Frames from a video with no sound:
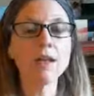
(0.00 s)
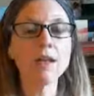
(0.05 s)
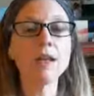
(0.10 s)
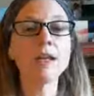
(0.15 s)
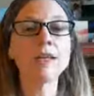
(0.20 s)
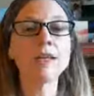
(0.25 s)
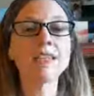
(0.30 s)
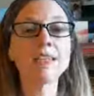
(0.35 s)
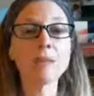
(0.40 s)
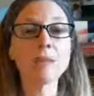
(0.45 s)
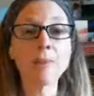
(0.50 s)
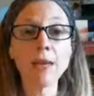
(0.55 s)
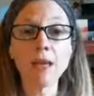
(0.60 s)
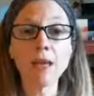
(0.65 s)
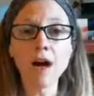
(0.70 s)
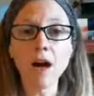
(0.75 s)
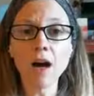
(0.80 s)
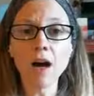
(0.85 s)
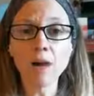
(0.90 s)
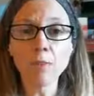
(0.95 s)
speak
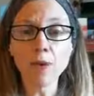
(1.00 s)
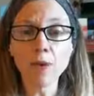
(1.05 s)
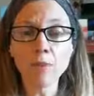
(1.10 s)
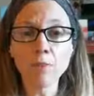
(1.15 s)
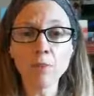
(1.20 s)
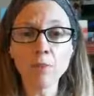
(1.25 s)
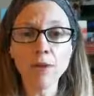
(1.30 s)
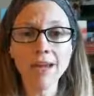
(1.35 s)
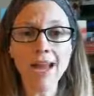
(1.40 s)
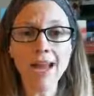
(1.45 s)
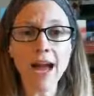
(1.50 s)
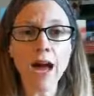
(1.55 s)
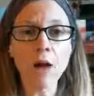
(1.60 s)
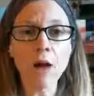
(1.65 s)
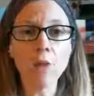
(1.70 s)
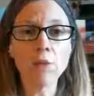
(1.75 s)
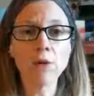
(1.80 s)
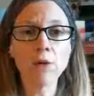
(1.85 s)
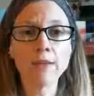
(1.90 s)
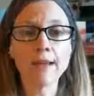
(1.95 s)
up and bring
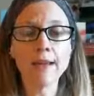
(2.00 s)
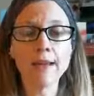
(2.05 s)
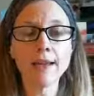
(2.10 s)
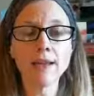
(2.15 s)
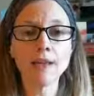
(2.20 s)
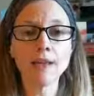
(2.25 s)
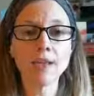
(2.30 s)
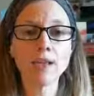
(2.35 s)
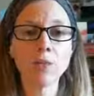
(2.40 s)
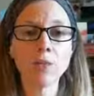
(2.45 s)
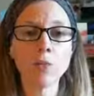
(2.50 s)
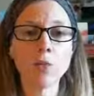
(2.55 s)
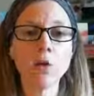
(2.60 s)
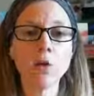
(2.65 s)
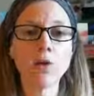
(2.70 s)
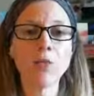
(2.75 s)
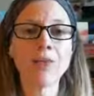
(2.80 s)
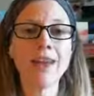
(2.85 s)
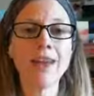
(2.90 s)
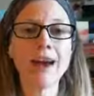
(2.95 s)
outwardly into the
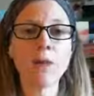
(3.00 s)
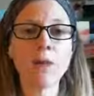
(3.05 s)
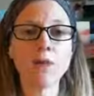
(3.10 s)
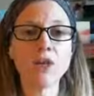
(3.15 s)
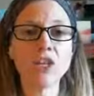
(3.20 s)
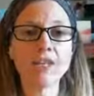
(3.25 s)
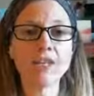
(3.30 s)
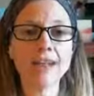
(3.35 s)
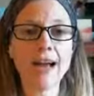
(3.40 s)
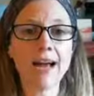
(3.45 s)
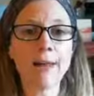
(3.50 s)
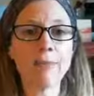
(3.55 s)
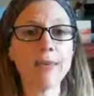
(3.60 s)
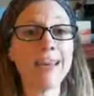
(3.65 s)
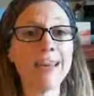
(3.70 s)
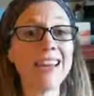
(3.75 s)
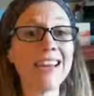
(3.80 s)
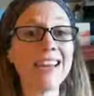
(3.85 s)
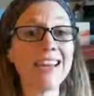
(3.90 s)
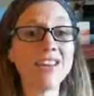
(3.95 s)
world that which is happening
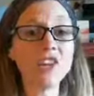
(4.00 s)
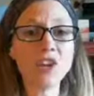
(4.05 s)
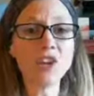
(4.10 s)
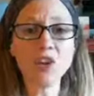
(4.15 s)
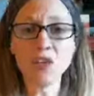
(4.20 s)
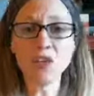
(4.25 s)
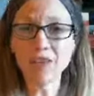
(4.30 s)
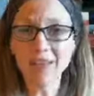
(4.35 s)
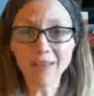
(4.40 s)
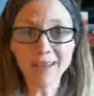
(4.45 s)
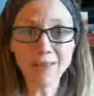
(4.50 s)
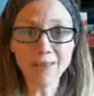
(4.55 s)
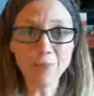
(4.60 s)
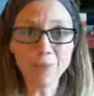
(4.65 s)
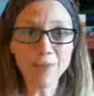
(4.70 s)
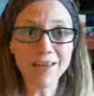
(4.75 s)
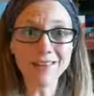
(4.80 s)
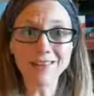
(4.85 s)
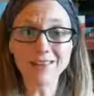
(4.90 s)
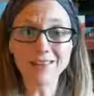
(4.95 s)
internally
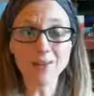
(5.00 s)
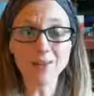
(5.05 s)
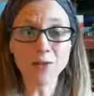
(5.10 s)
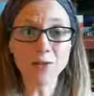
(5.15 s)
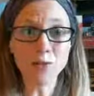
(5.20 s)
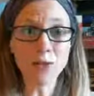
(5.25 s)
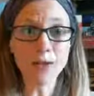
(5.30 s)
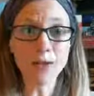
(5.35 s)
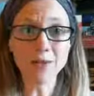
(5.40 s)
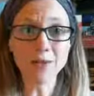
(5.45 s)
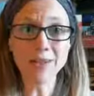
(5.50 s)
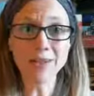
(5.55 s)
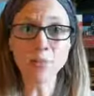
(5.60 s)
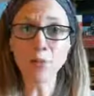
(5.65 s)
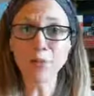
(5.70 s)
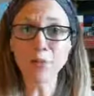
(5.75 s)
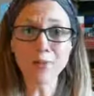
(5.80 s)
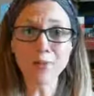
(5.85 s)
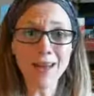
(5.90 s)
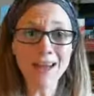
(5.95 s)
because those around us
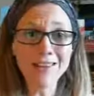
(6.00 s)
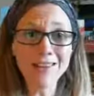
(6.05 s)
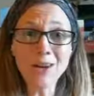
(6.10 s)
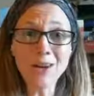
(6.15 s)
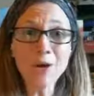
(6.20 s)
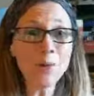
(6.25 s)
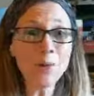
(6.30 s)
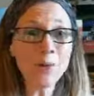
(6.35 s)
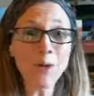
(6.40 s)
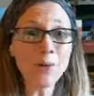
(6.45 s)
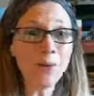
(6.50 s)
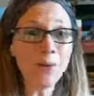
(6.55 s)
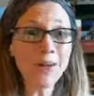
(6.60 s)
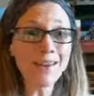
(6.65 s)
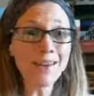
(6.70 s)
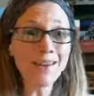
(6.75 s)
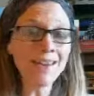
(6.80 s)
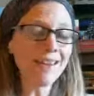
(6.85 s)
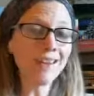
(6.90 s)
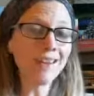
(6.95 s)
will not know what we
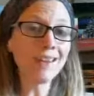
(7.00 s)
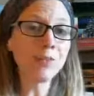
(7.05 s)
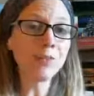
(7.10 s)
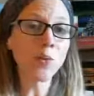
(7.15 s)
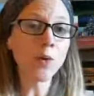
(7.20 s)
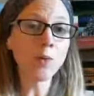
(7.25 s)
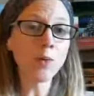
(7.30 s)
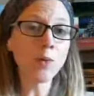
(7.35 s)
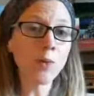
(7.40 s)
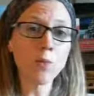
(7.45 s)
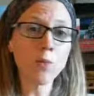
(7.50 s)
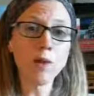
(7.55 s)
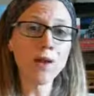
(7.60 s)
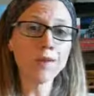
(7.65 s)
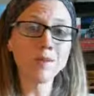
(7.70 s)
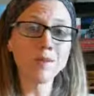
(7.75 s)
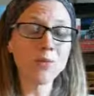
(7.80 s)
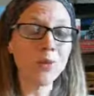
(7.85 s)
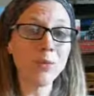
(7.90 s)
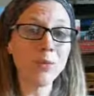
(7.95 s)
need, what we
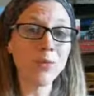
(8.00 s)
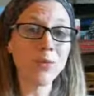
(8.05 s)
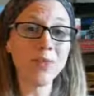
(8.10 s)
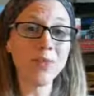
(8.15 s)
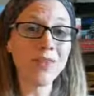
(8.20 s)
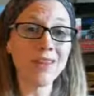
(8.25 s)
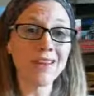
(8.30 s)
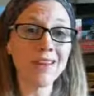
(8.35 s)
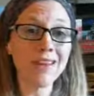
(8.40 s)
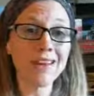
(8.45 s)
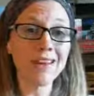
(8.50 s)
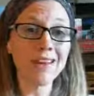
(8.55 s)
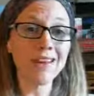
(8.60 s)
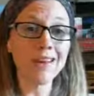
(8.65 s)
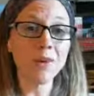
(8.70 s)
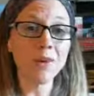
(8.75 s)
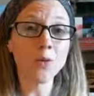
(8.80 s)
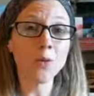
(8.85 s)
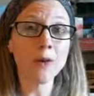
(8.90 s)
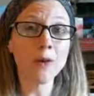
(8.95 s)
want, what we're thinking,
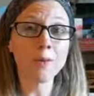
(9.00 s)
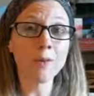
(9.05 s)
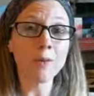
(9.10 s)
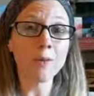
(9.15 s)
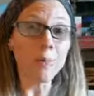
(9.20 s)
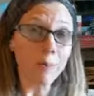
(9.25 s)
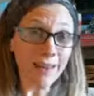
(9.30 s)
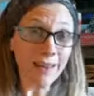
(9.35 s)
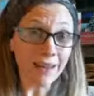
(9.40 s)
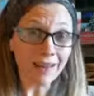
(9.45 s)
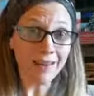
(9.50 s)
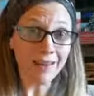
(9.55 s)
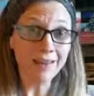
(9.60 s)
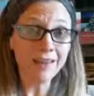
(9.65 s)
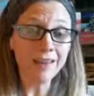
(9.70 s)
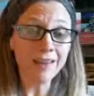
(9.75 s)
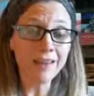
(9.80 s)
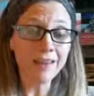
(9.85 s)
or what we mean